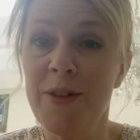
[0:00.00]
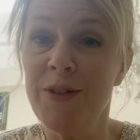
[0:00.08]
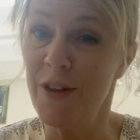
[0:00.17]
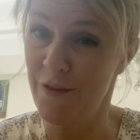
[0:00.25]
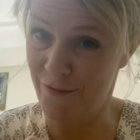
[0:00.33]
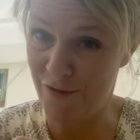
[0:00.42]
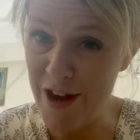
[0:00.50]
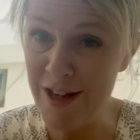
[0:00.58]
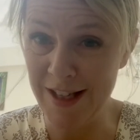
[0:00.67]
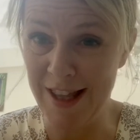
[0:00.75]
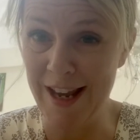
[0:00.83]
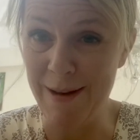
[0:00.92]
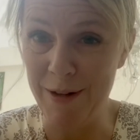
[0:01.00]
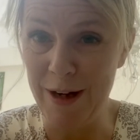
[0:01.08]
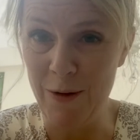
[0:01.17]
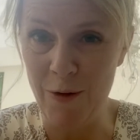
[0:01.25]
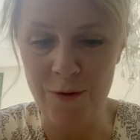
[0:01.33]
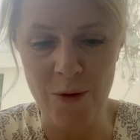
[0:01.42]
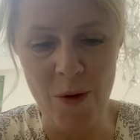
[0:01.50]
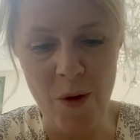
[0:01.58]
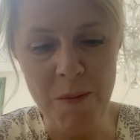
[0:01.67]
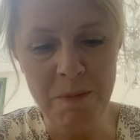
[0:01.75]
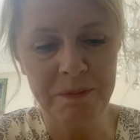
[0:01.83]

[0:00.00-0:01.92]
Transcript: So the first thing I'm going to look for